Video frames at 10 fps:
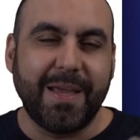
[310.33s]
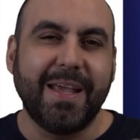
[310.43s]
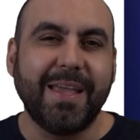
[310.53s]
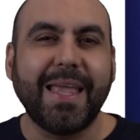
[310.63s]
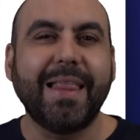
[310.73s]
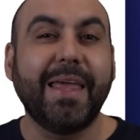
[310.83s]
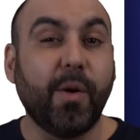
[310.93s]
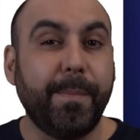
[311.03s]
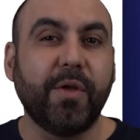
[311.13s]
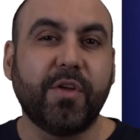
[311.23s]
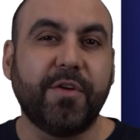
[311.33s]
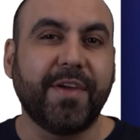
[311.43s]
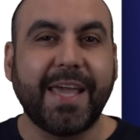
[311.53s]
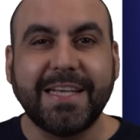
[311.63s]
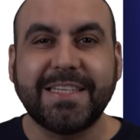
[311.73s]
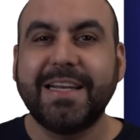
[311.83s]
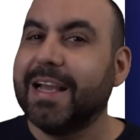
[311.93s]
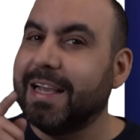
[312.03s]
and hit that little bell notification